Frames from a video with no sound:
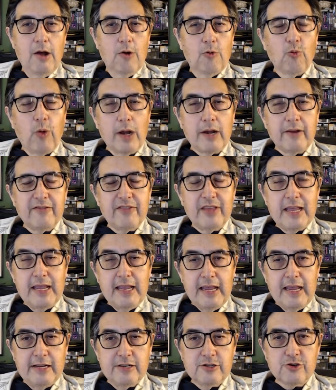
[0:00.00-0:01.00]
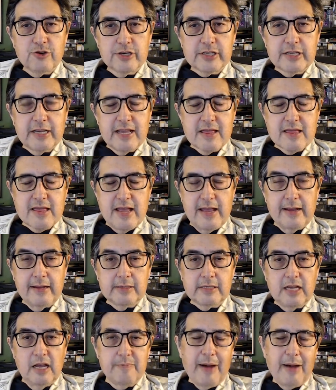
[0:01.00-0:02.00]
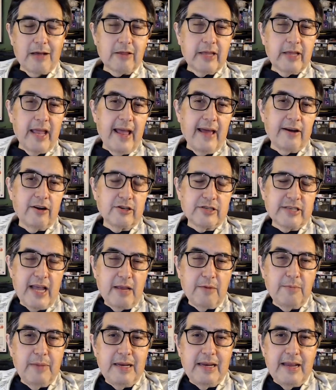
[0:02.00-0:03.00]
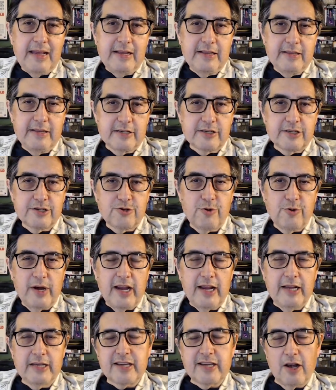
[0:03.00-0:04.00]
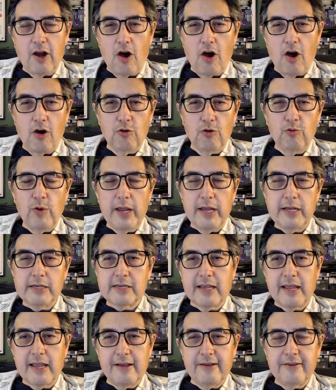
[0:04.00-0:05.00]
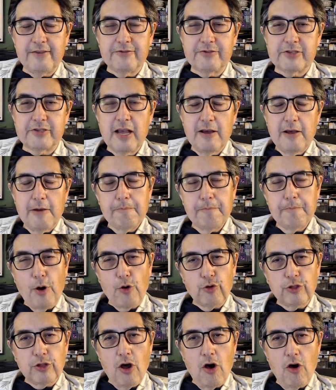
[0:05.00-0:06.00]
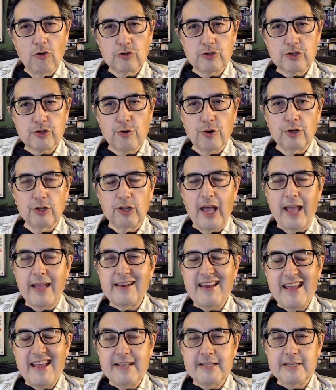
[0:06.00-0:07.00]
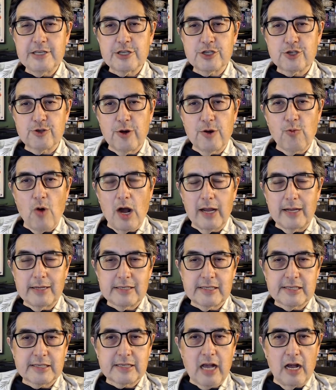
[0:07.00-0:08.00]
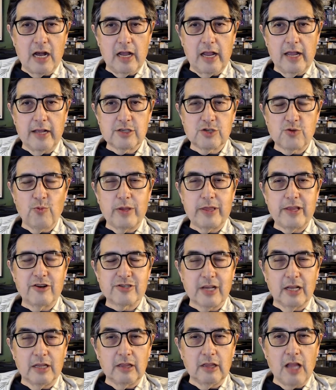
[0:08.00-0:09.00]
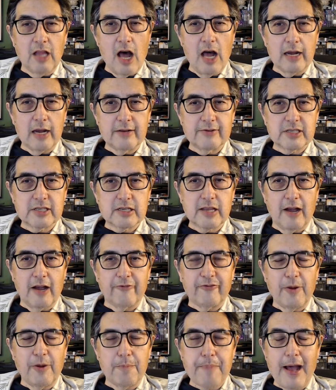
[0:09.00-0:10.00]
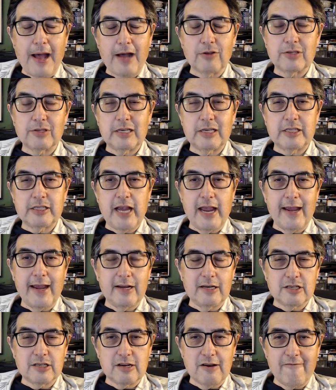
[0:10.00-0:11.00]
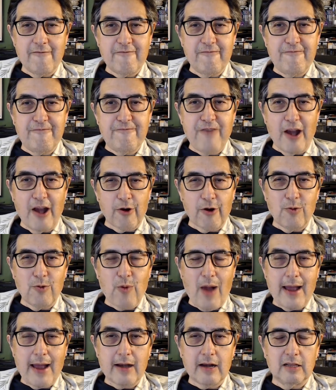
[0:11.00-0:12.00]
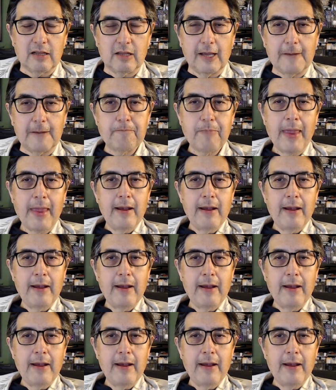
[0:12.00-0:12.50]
one of the interesting things about the entertainment industry is it always gives both cultural and industry wide signs when there's a lot of stuff about to change very radically.